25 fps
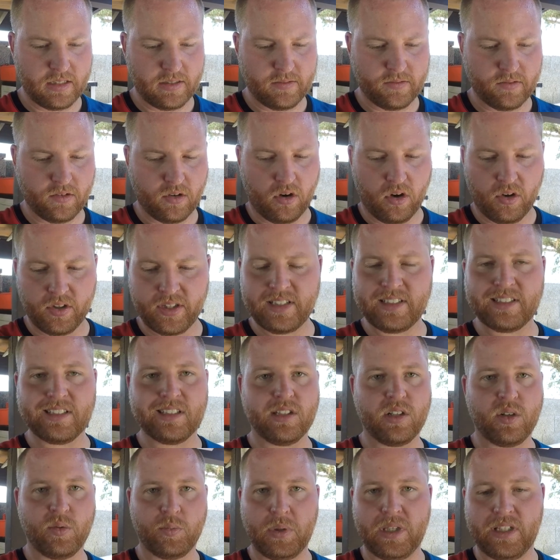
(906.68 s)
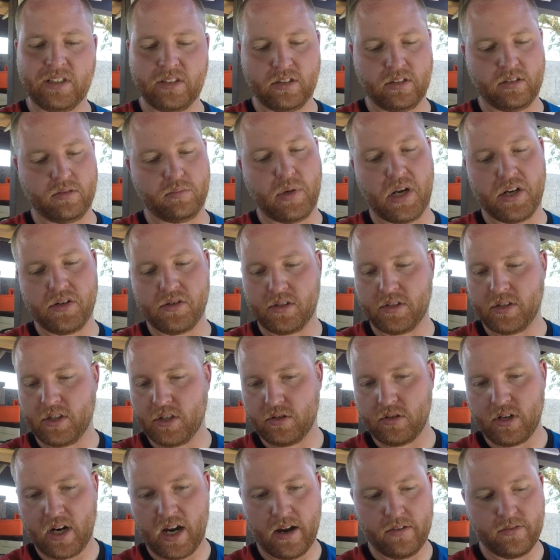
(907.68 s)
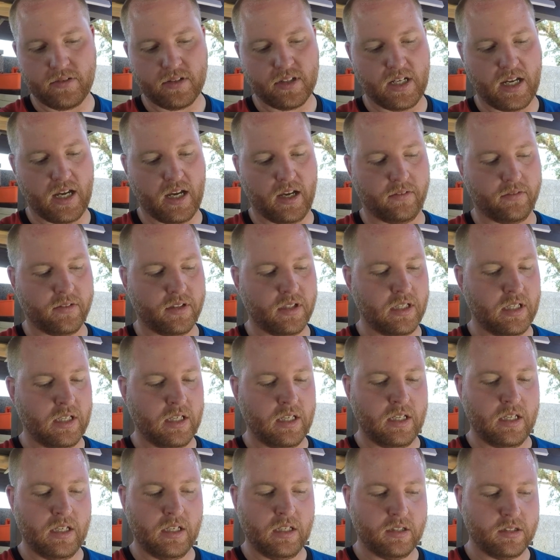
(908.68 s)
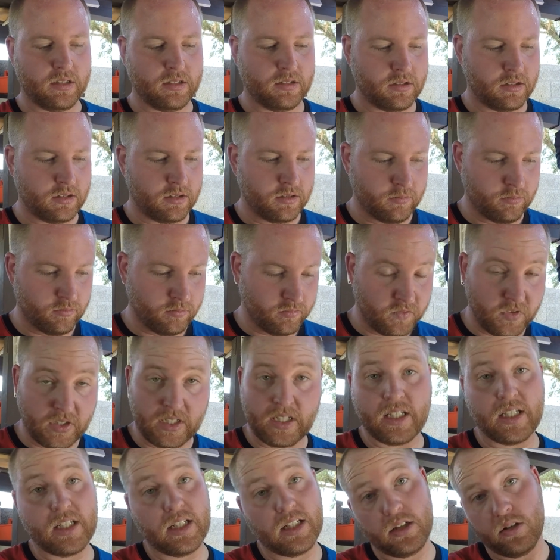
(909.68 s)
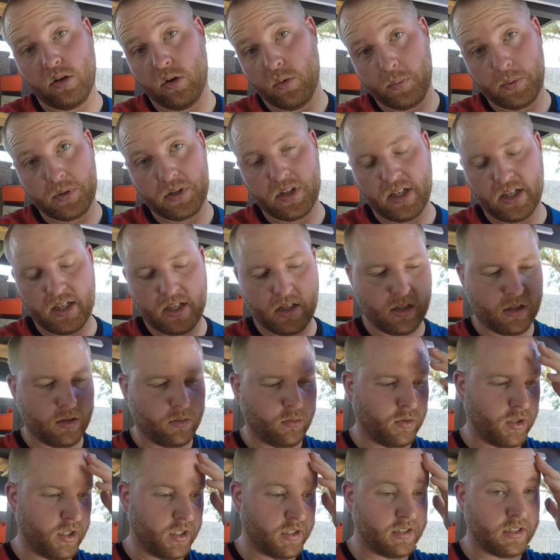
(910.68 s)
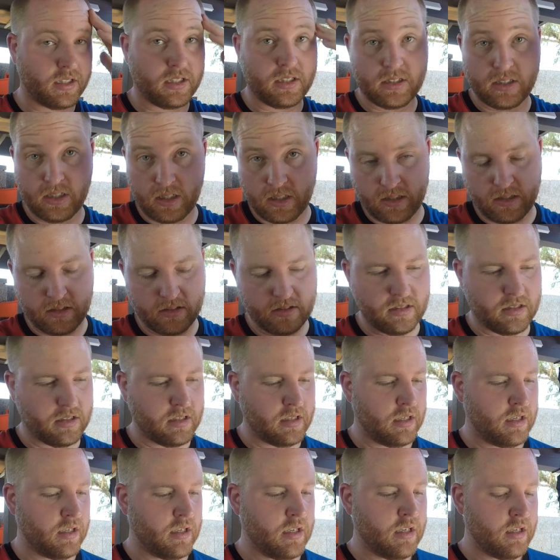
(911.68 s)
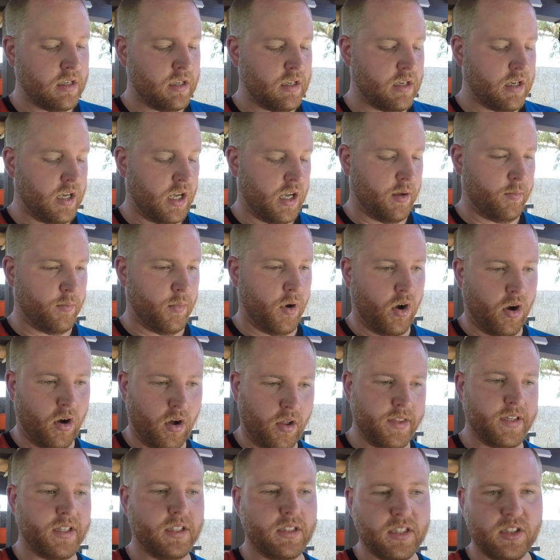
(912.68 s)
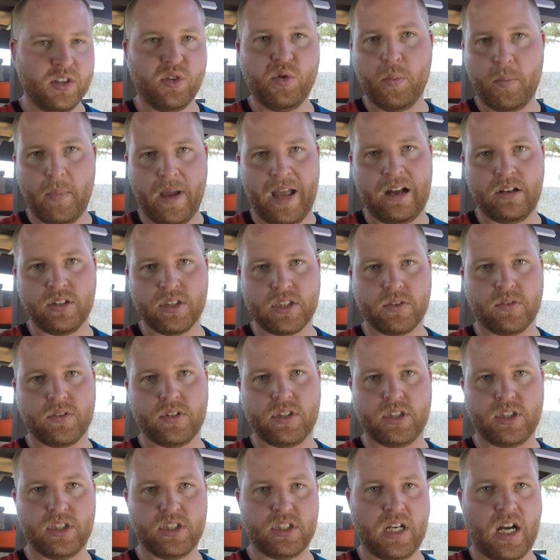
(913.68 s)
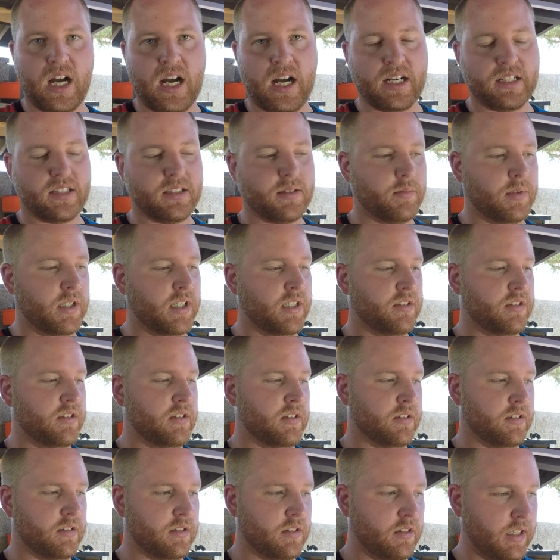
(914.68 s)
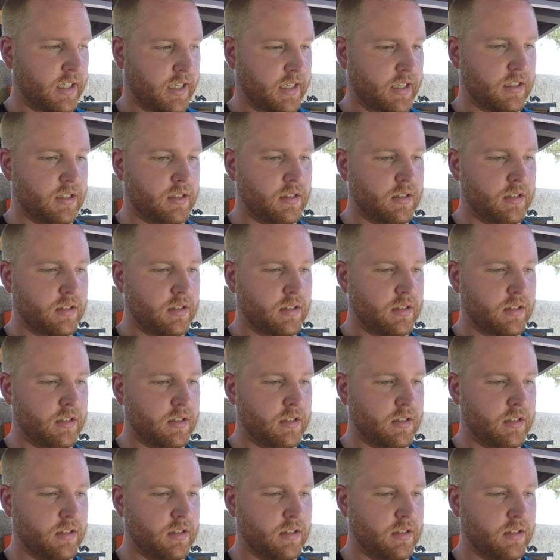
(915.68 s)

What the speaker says: all these little pieces, measuring the drive shaft, fitting it in, hoping like hell it works, and it does. All the little mounts for the shocks. I mean, it's just like,